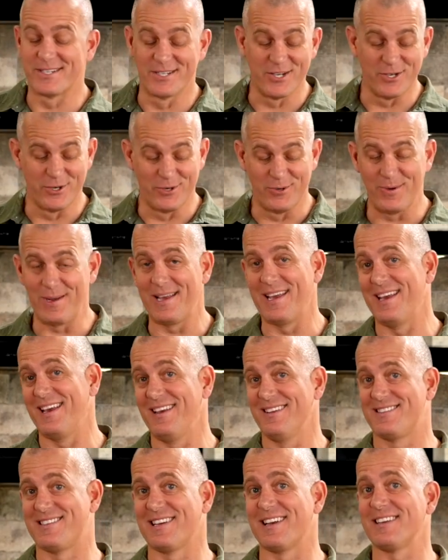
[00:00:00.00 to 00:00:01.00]
to do
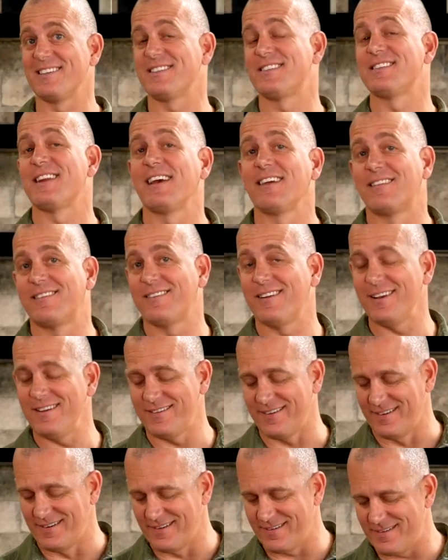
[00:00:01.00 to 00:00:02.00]
is to get your steak
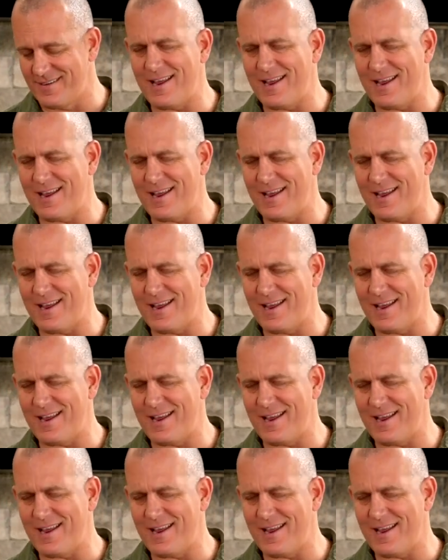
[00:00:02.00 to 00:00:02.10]
seasoned.